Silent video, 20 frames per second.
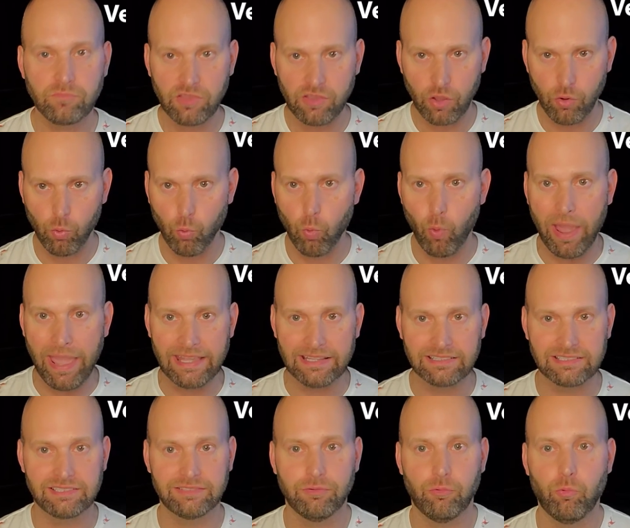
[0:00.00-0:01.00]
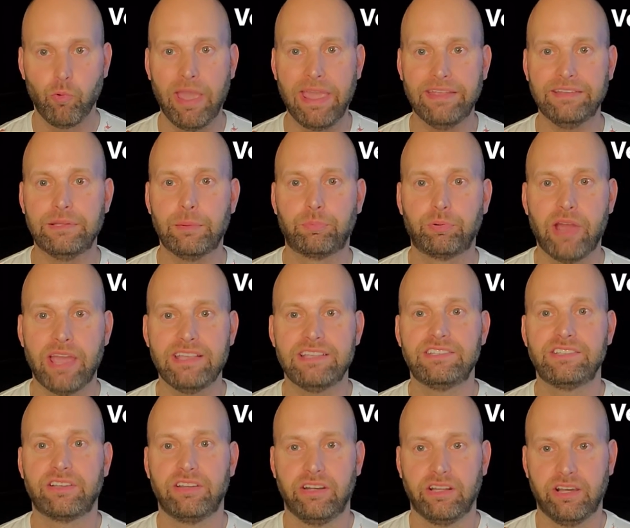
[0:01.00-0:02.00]
wait, wait, the
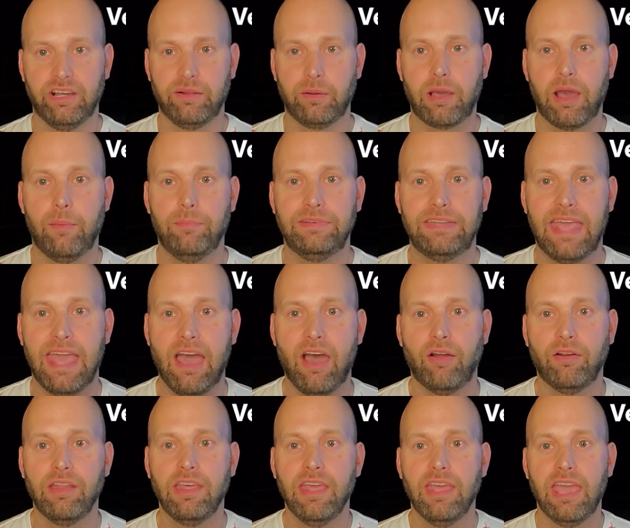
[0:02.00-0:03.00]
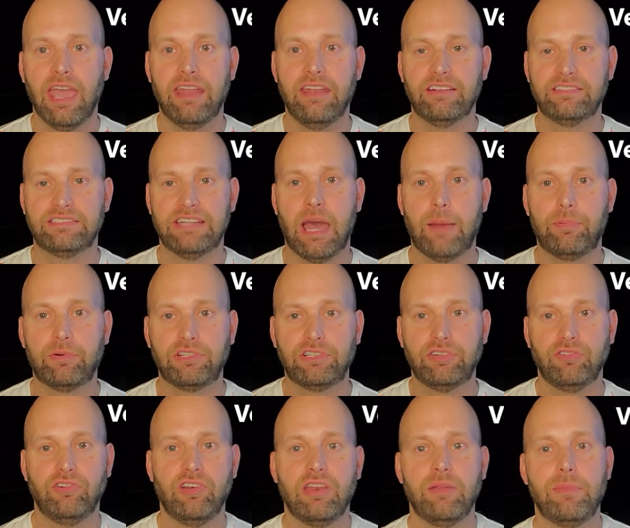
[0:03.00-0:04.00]
prices are going to come down and there's an
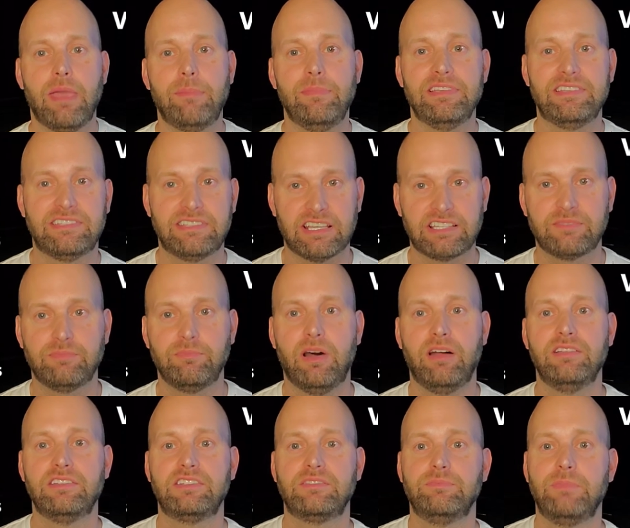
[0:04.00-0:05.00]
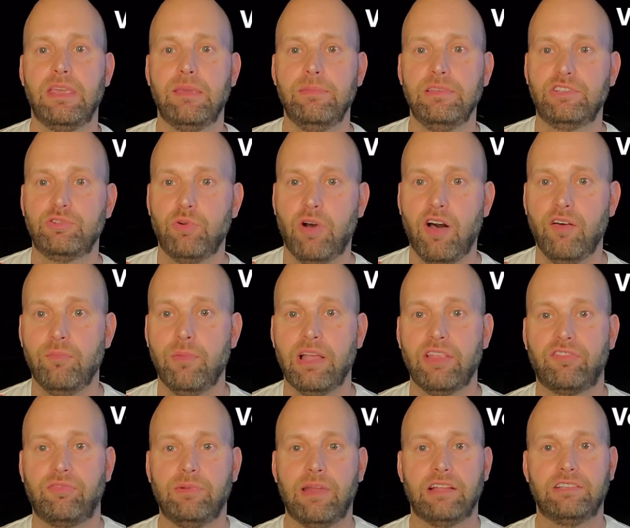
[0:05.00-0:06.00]
opportunity maybe six months, maybe 12
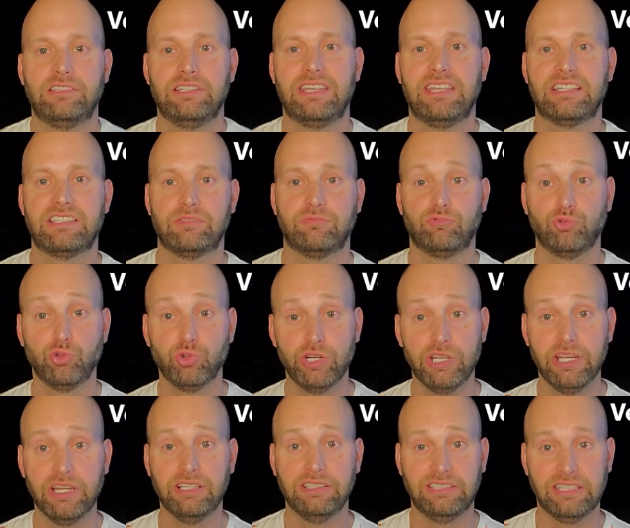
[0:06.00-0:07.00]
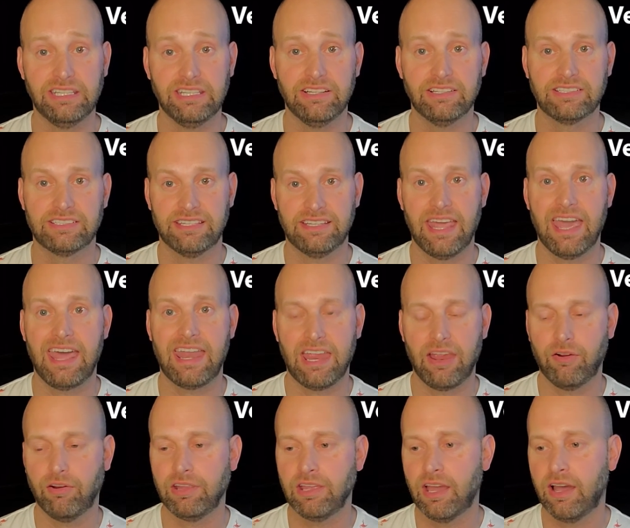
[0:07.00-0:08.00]
months from now to get some real deals in that
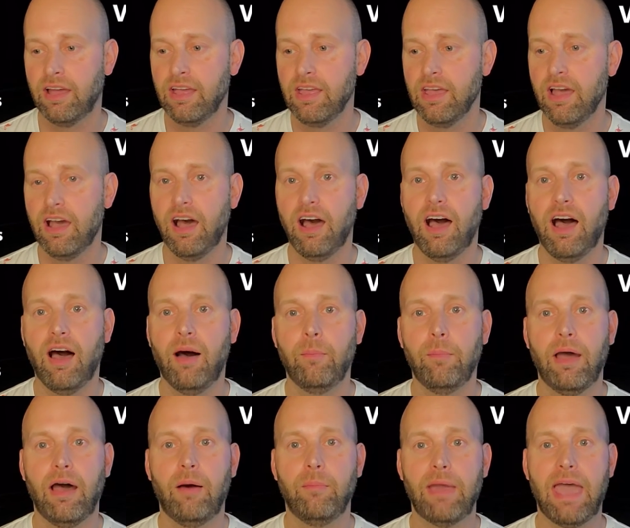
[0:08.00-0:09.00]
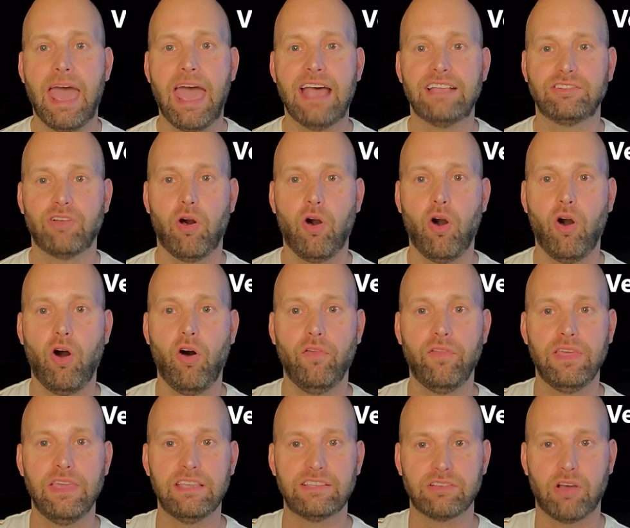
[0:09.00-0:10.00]
area. Um, um, as all
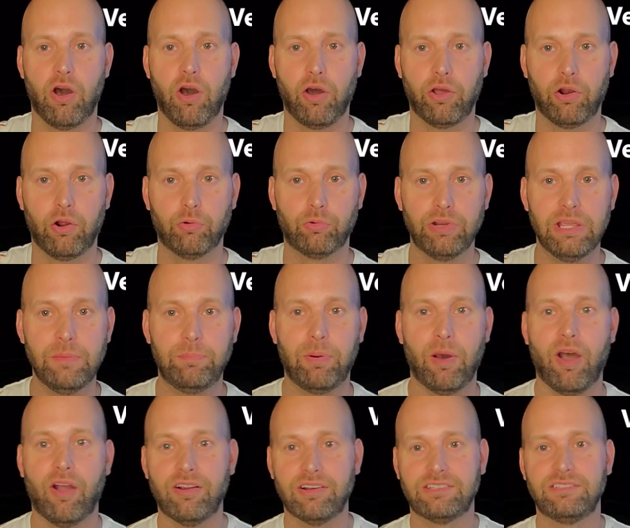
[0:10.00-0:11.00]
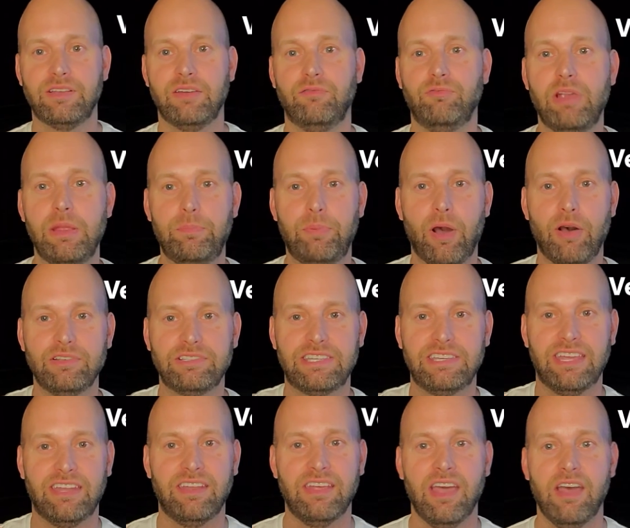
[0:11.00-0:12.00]
these auto repos, repos
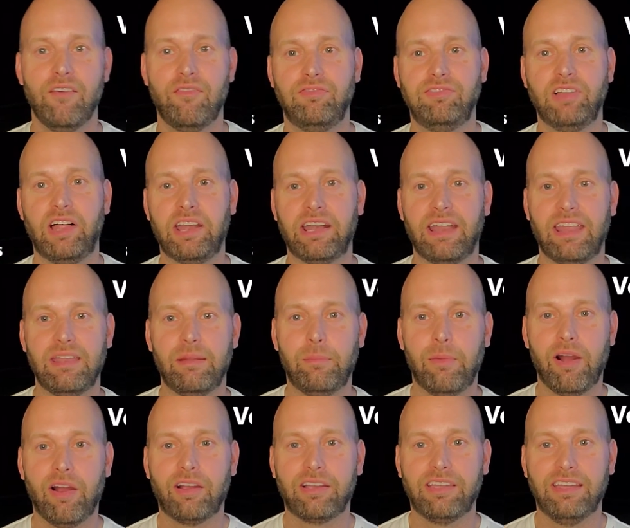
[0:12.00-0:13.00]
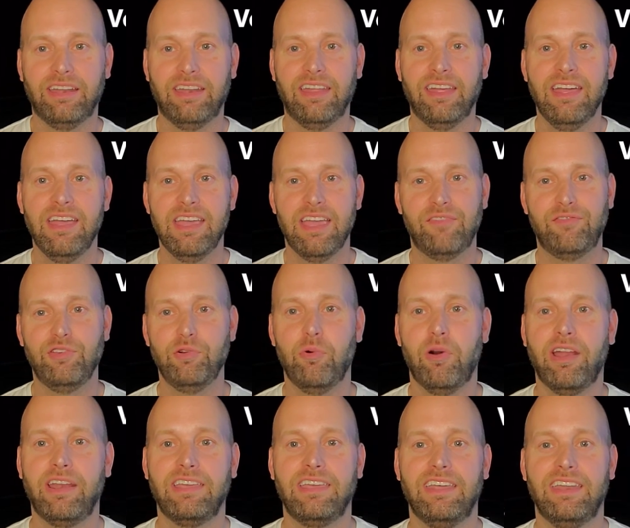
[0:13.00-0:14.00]
get flooded on the market, if you
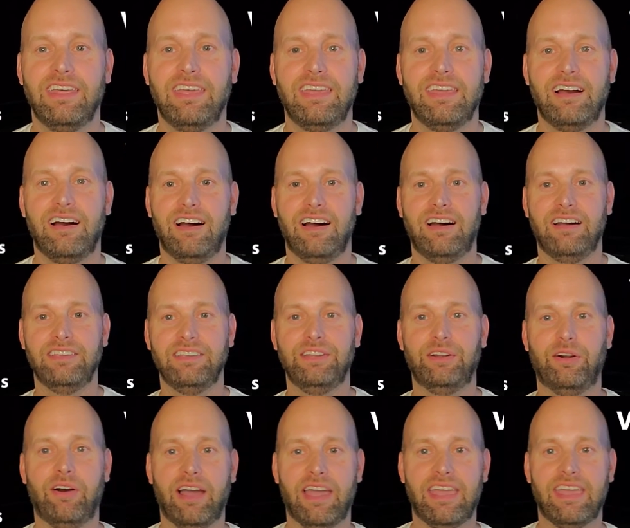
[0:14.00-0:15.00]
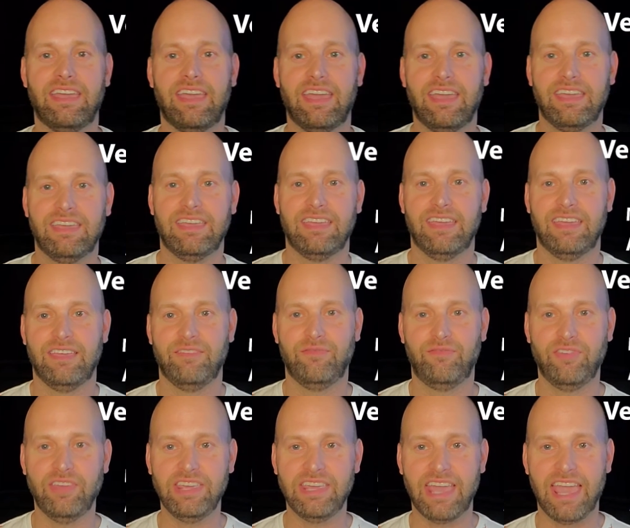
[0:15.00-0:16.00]
want to get a, uh, you know, a, a, a
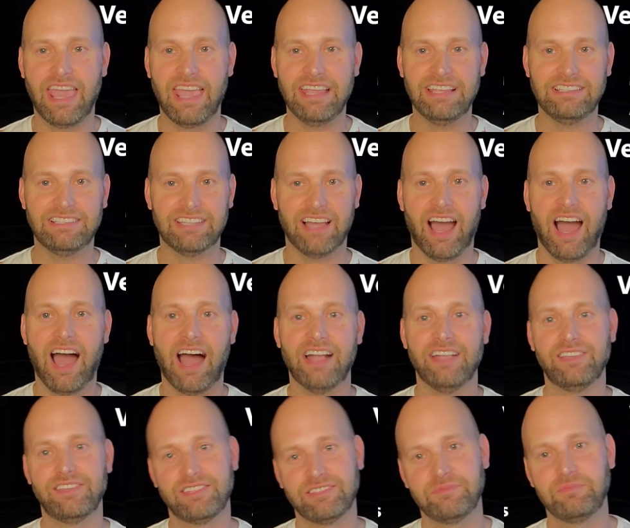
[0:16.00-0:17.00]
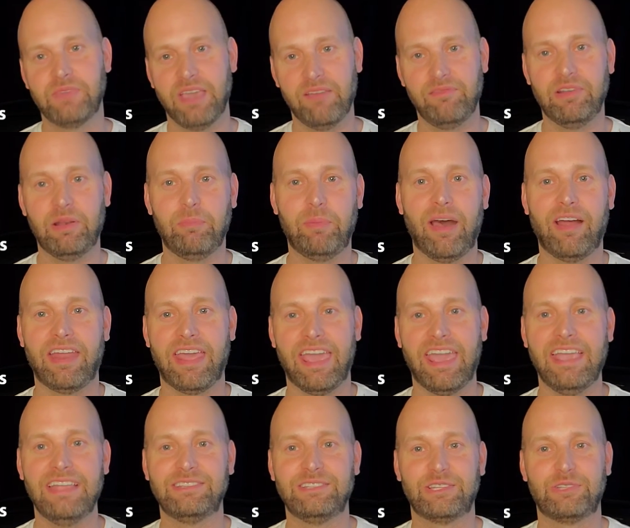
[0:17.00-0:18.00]
V8 Dodge, give it about
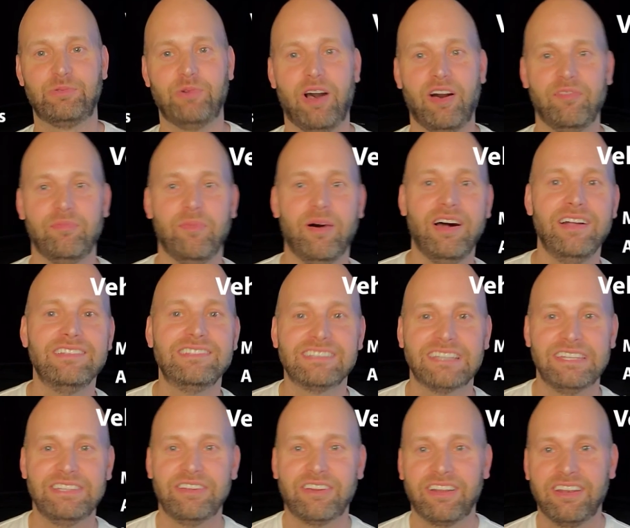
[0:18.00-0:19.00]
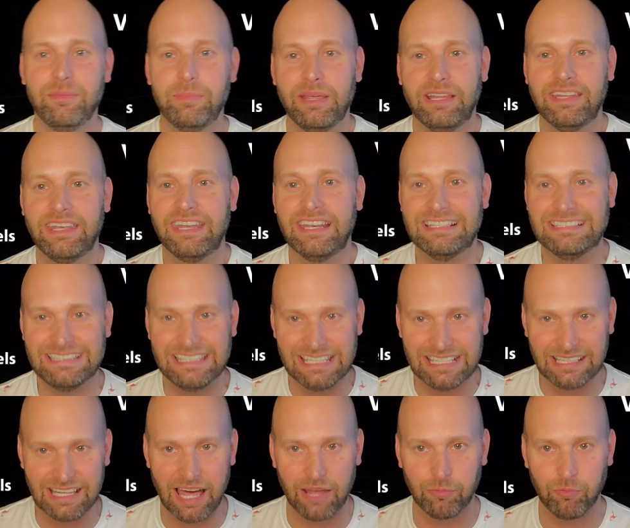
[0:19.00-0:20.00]
8 to 12 months and you're going to be able to get a
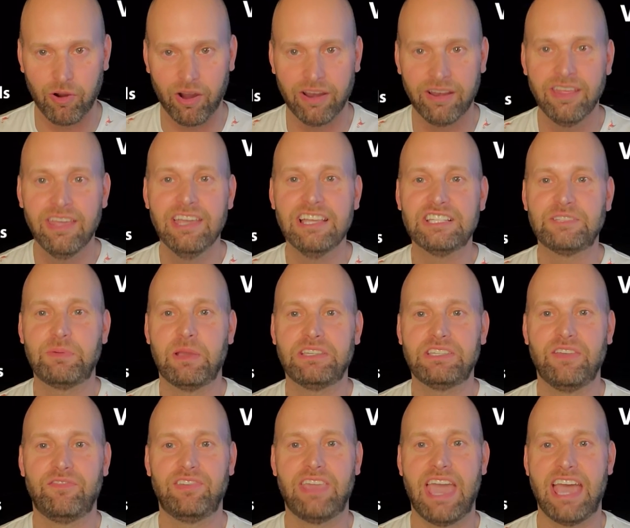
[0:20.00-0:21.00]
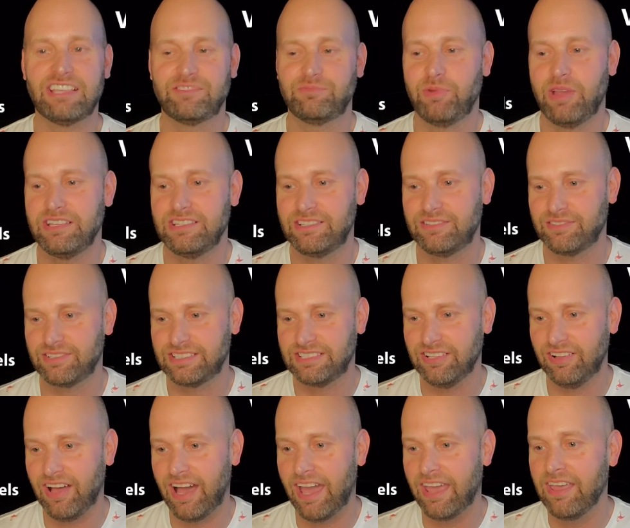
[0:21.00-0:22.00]
deal on one, especially if gas prices are
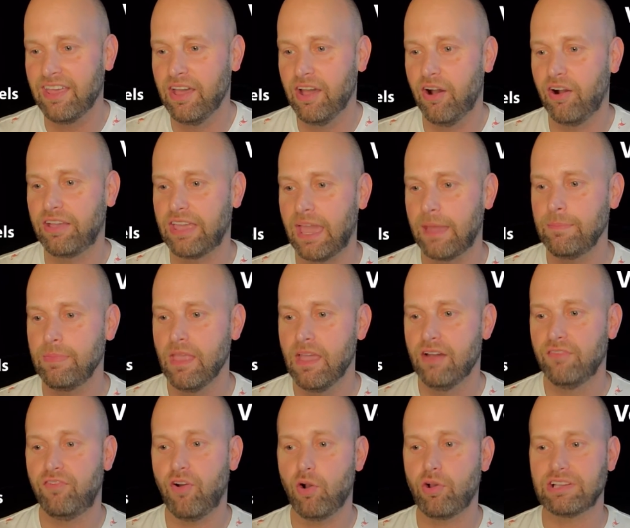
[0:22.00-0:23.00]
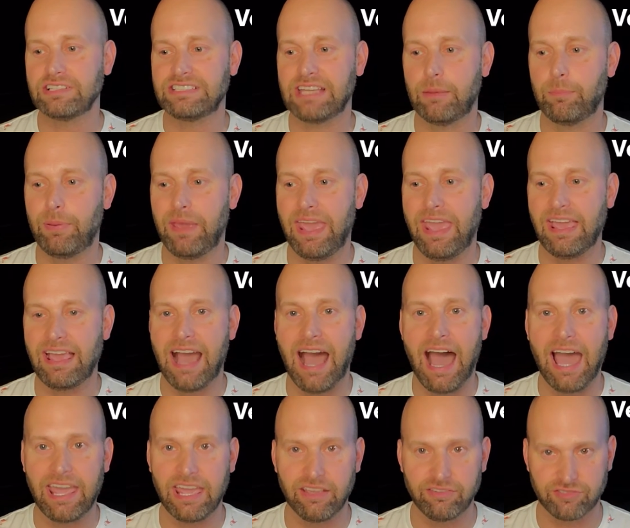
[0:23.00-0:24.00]
still high, okay? Focus on paying
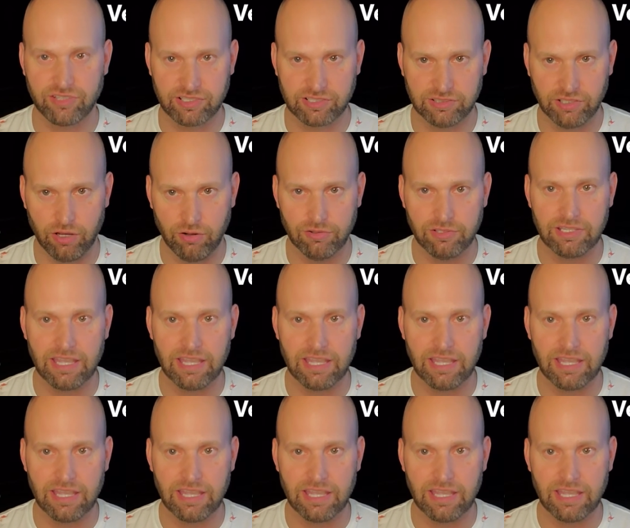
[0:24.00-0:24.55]
high interest loans.